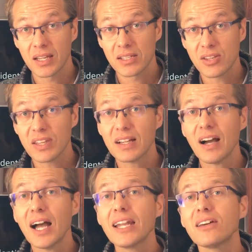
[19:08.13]
So the
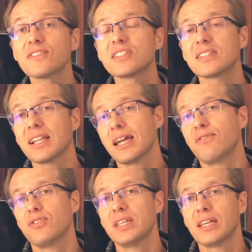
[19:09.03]
kind of
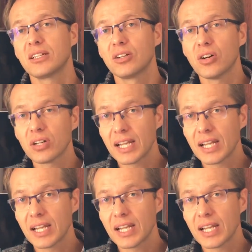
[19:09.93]
slavery that God